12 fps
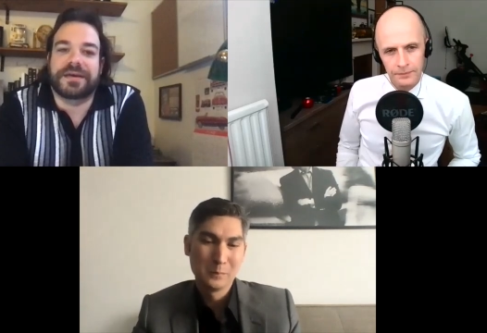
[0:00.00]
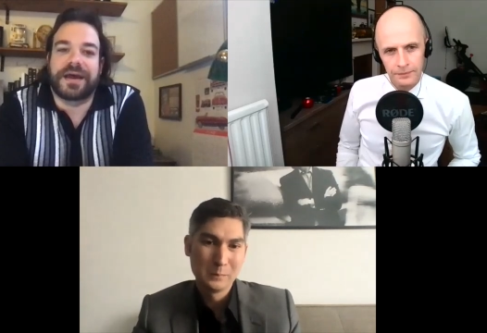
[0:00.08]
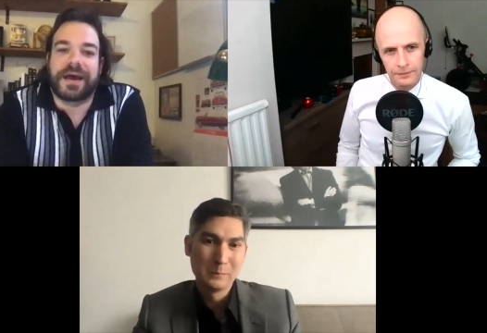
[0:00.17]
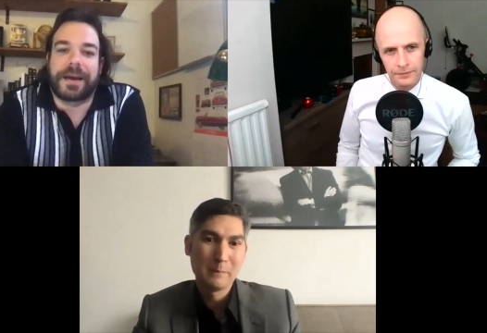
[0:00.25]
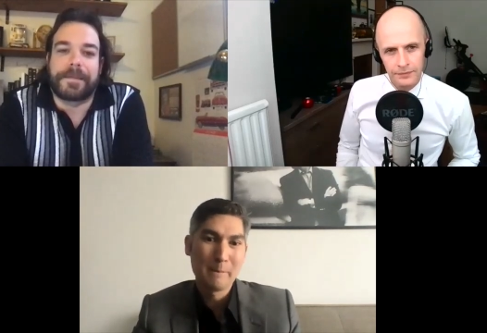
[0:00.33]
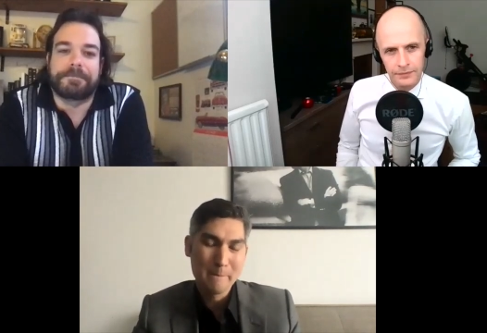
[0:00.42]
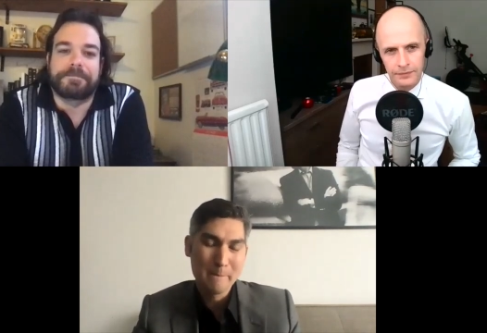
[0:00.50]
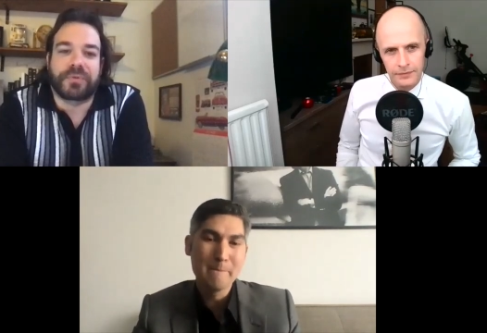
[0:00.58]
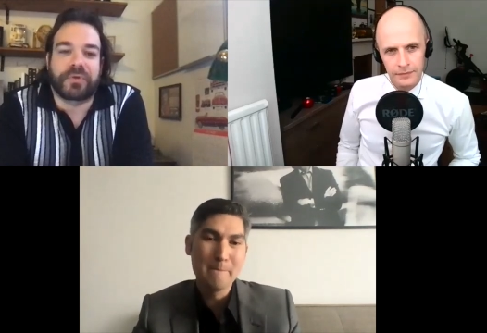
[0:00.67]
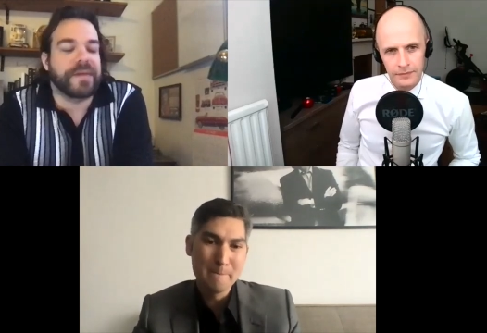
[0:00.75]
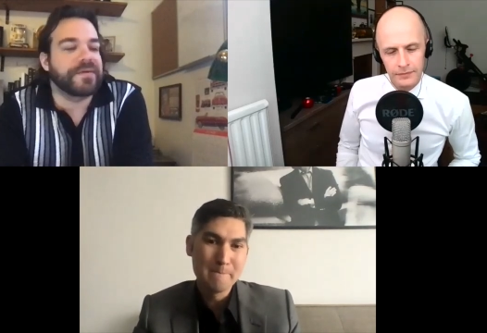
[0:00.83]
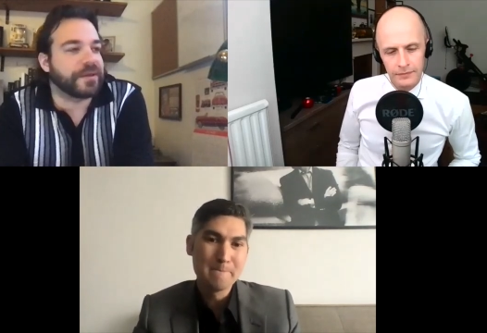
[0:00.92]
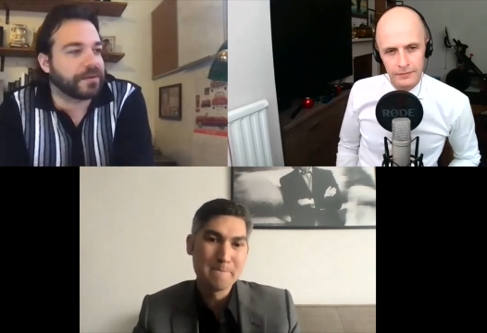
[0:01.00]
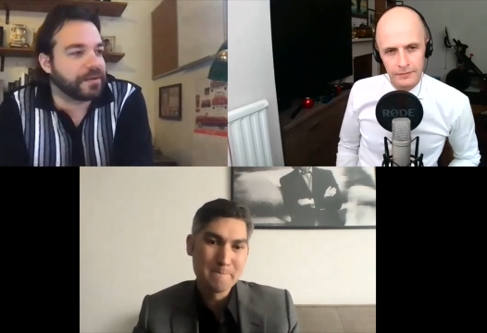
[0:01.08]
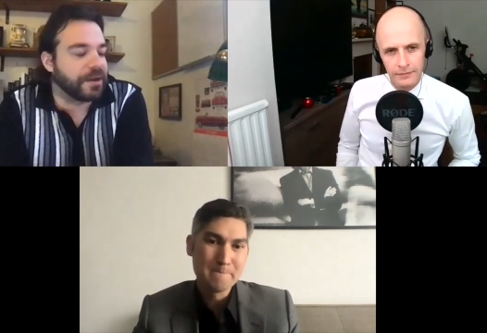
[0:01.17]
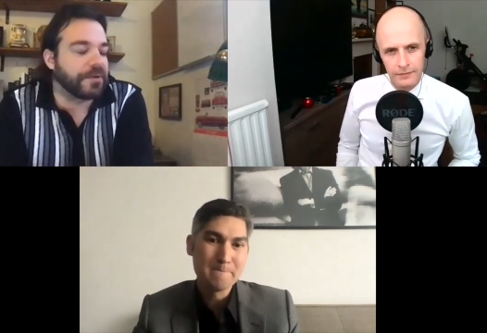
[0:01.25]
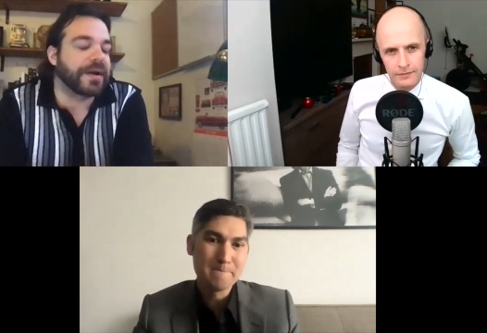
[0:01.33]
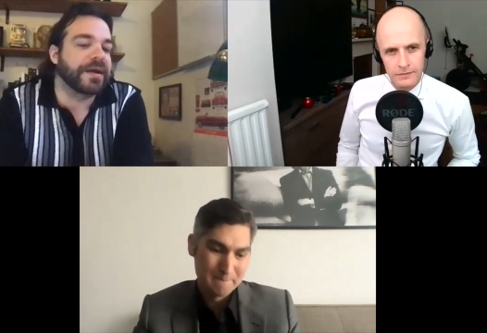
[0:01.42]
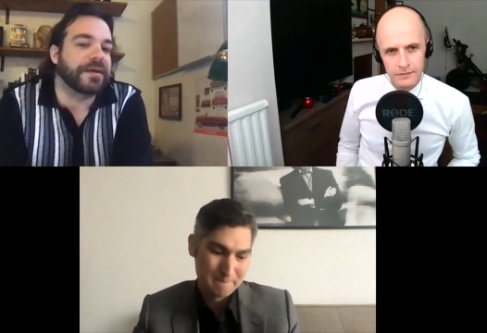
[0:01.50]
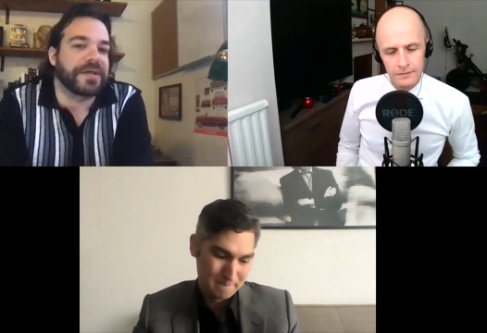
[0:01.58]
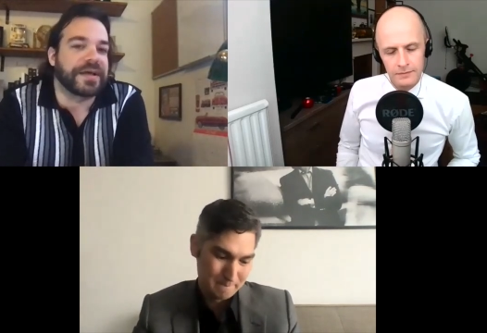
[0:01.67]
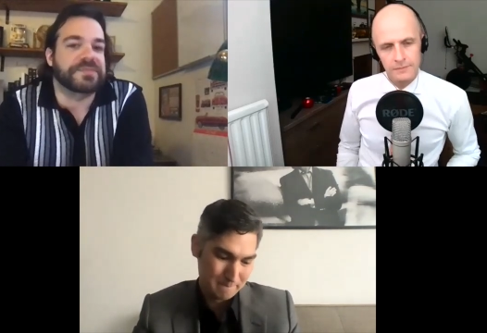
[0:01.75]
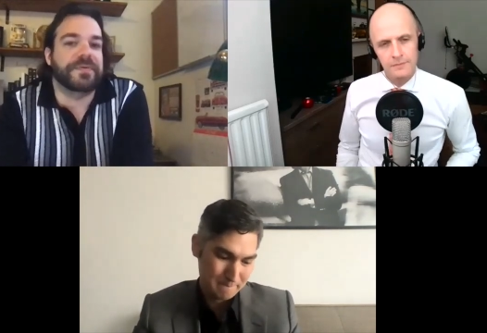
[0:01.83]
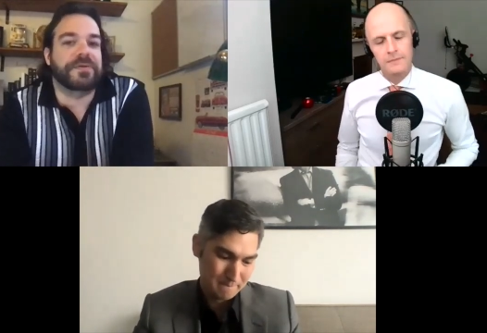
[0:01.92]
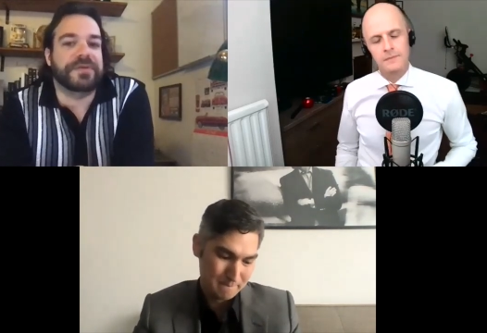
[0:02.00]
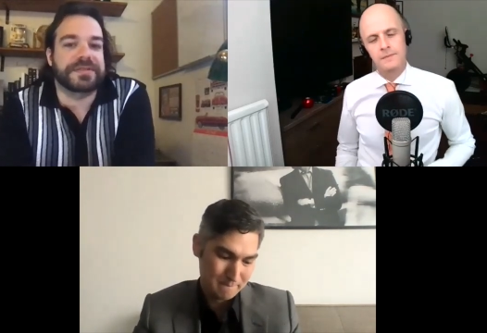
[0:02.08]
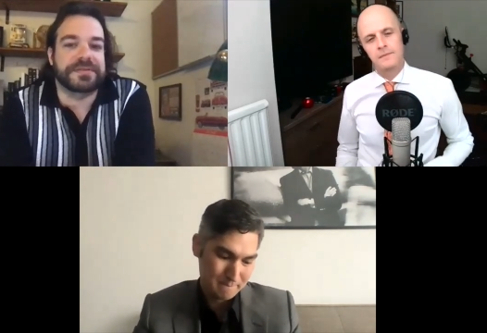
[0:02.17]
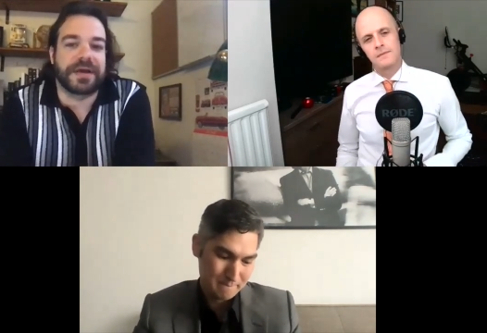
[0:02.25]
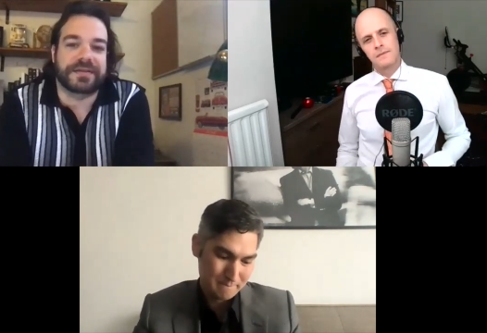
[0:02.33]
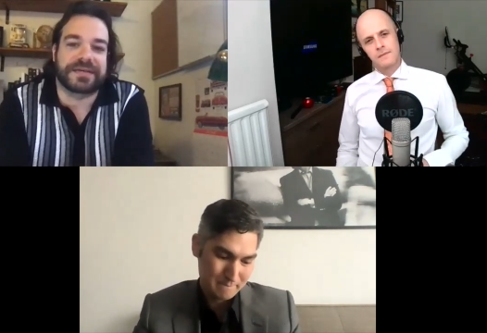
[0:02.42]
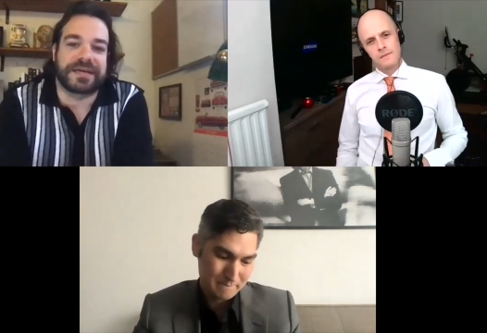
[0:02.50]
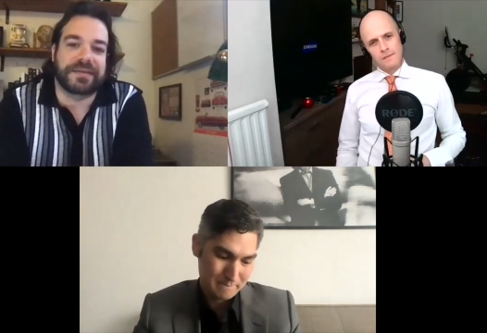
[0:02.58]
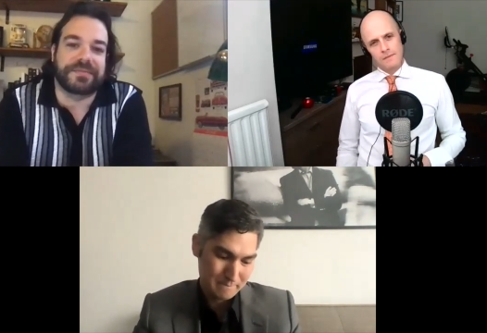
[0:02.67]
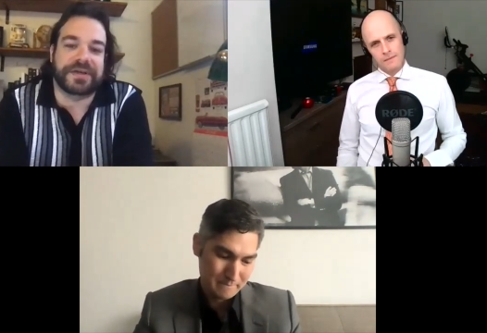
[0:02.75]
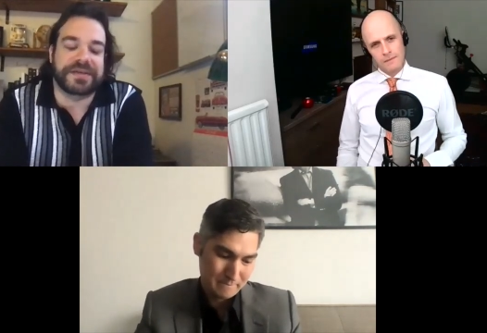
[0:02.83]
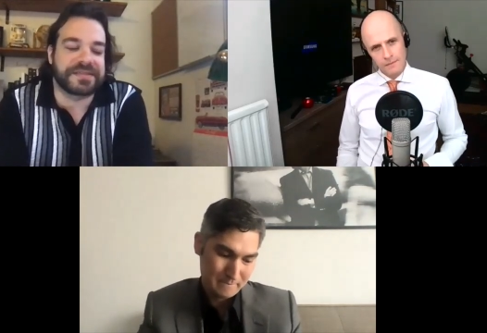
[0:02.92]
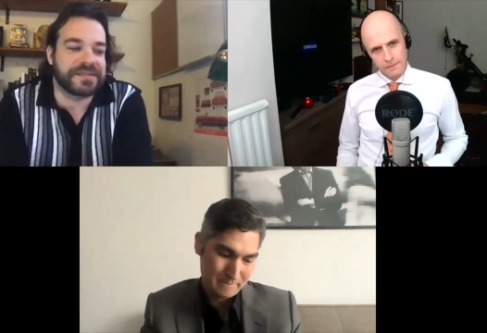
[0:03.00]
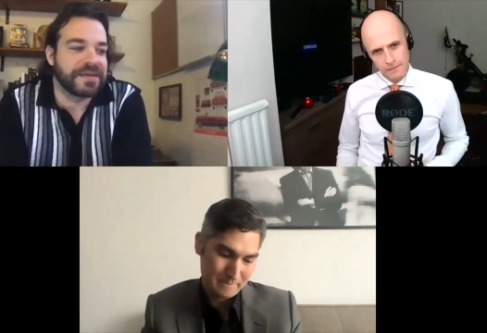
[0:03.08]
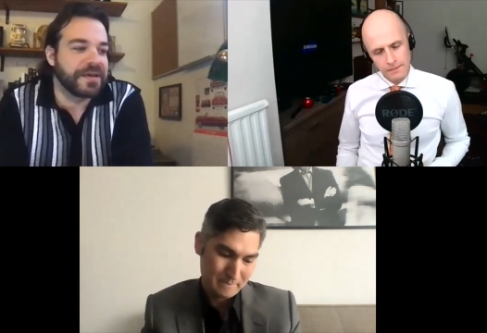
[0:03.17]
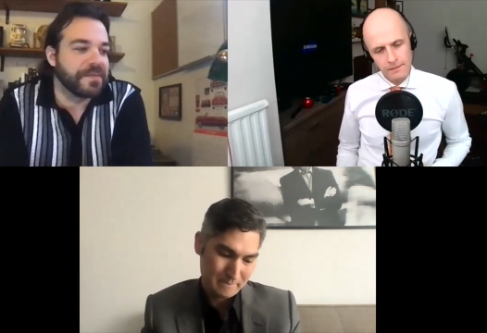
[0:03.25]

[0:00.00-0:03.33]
Speaker 1: um, or maybe they're, you know, kind of classic, but at least not timeless.